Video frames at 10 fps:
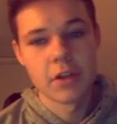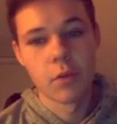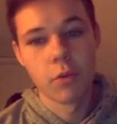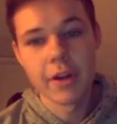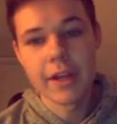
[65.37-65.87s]
So
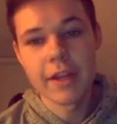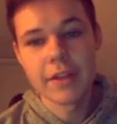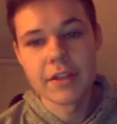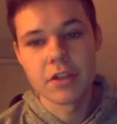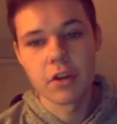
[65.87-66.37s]
we're gonna get
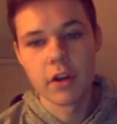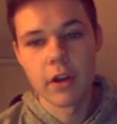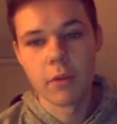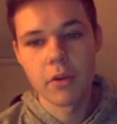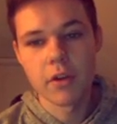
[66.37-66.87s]
this
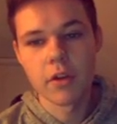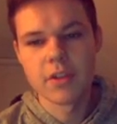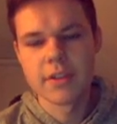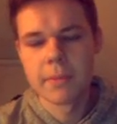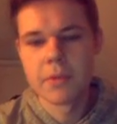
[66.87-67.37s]
started, and we're gonna go
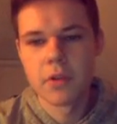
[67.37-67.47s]
sim up